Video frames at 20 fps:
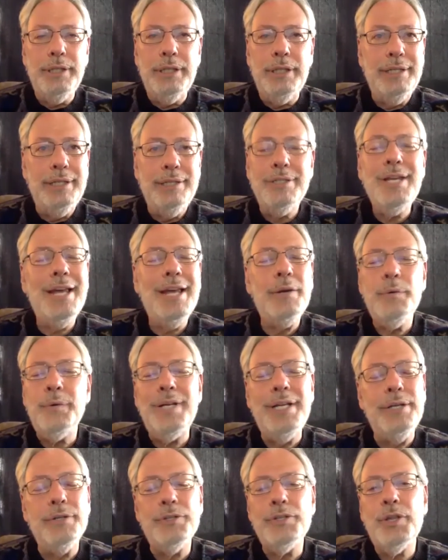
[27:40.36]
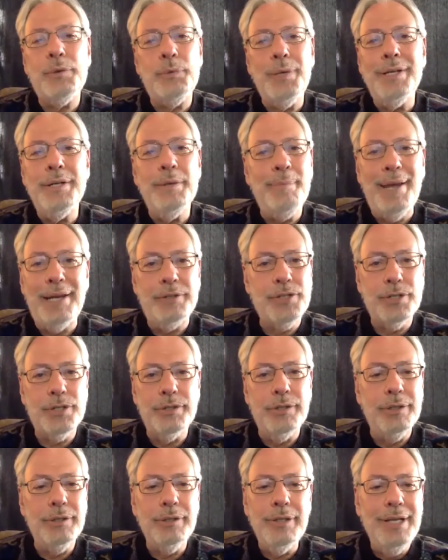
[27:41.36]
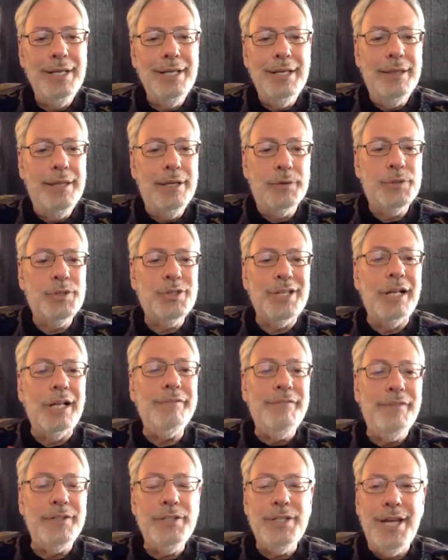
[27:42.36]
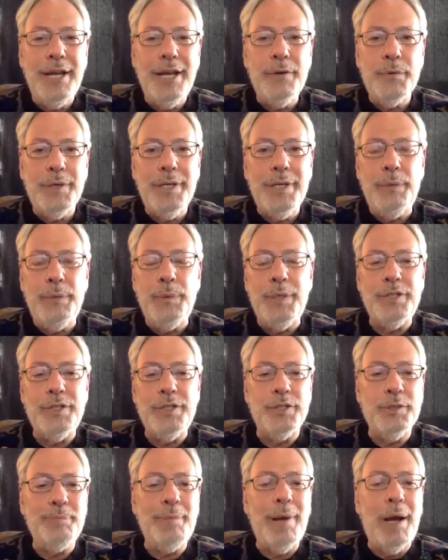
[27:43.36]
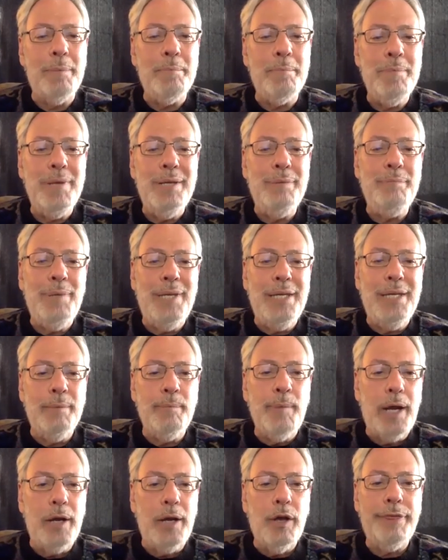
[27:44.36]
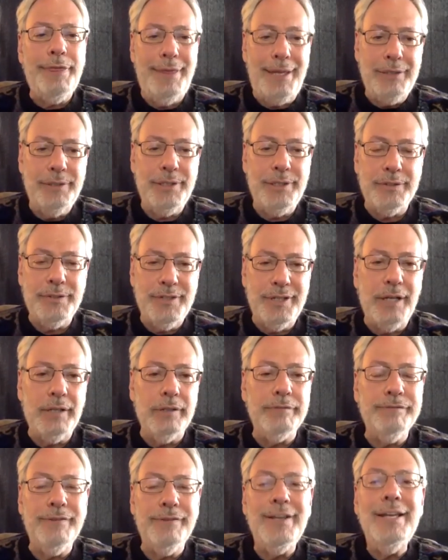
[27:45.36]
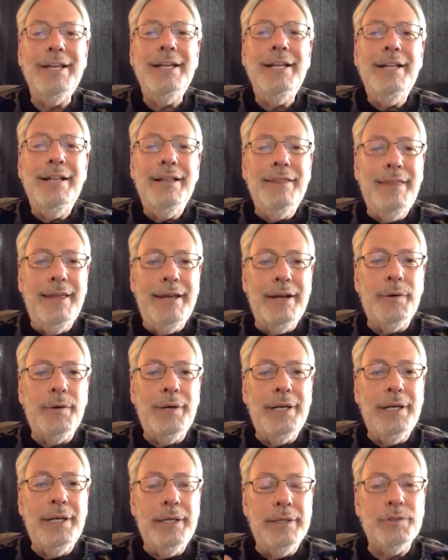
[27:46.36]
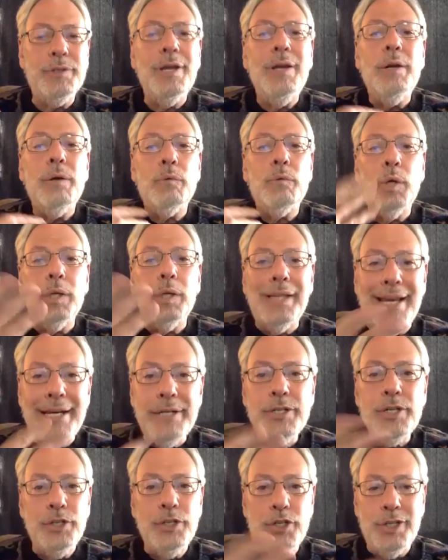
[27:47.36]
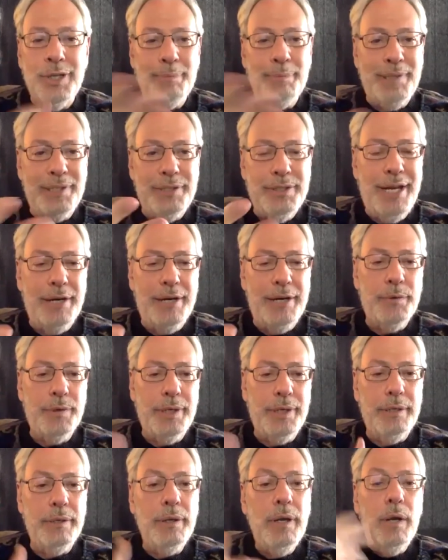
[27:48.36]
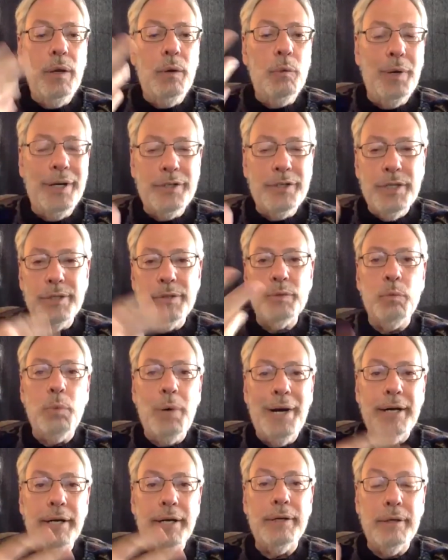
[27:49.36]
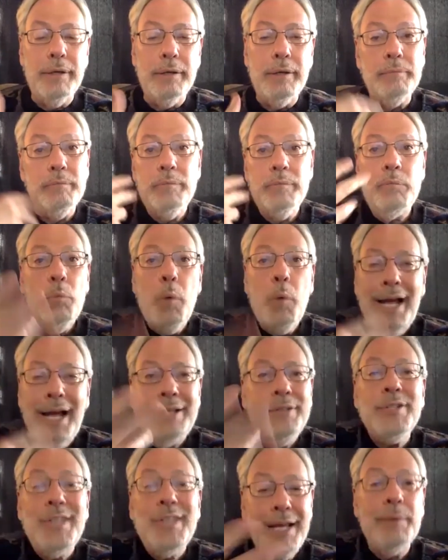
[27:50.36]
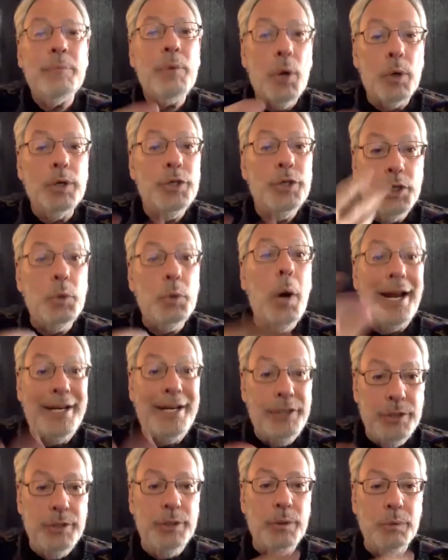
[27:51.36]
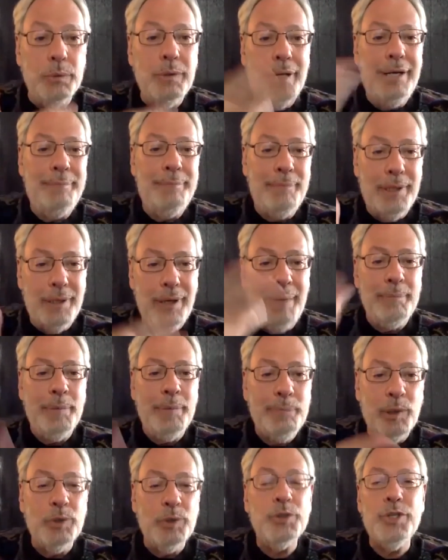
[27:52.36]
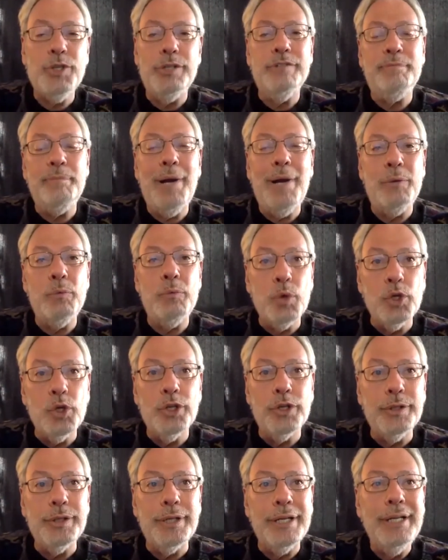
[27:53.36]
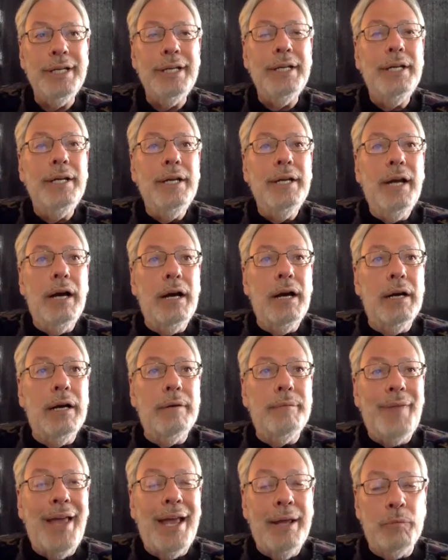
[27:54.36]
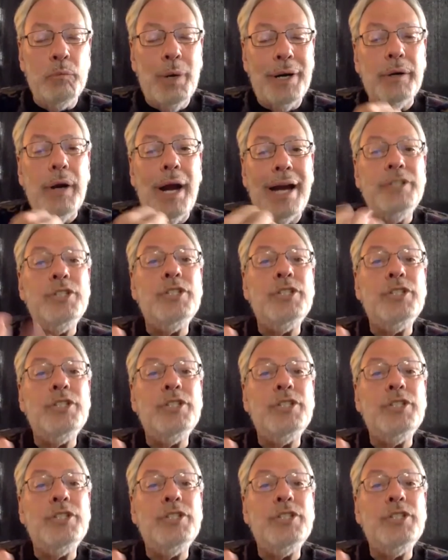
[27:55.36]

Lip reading: Integrity is three-dimensional. There's self-integrity, which is about me being my authentic self. There is relationship integrity, which is where what I say I'm going to do, I do. I'm a person of my word. And where I